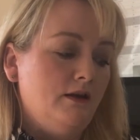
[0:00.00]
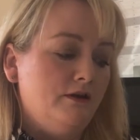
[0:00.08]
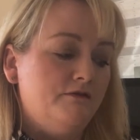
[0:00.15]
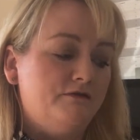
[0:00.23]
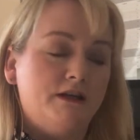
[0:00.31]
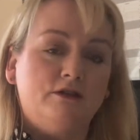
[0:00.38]

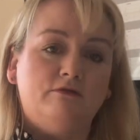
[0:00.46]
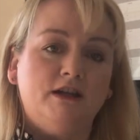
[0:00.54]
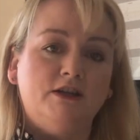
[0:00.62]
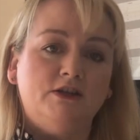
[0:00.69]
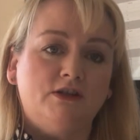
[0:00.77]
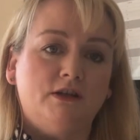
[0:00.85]
The
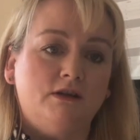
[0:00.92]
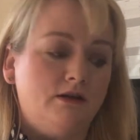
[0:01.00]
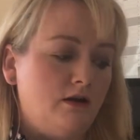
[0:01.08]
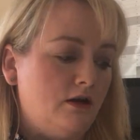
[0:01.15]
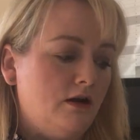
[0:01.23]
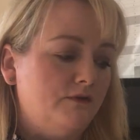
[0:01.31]

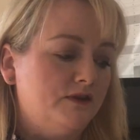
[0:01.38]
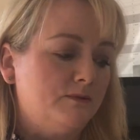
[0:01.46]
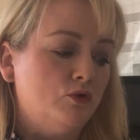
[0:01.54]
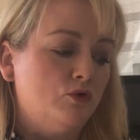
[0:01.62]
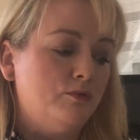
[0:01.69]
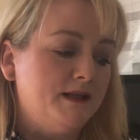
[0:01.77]
Federation of
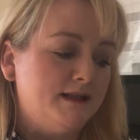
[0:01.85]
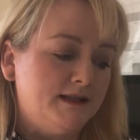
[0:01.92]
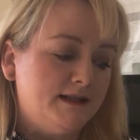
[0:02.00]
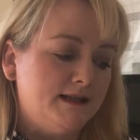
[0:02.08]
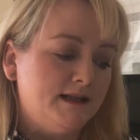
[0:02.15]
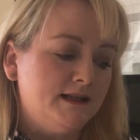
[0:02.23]
Small
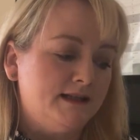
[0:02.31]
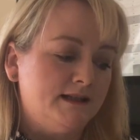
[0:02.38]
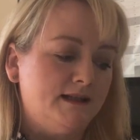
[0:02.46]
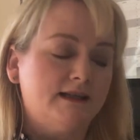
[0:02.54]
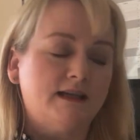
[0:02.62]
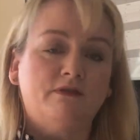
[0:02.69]
Businesses
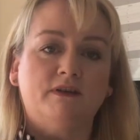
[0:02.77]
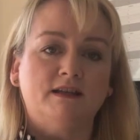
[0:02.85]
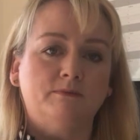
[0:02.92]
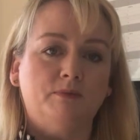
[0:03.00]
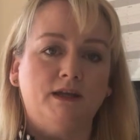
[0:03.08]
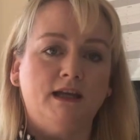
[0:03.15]
is
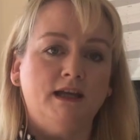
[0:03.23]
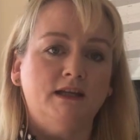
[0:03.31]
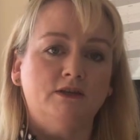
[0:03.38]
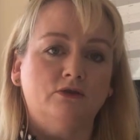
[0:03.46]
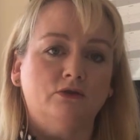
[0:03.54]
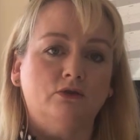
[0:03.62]

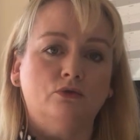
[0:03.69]
fsb.org.uk.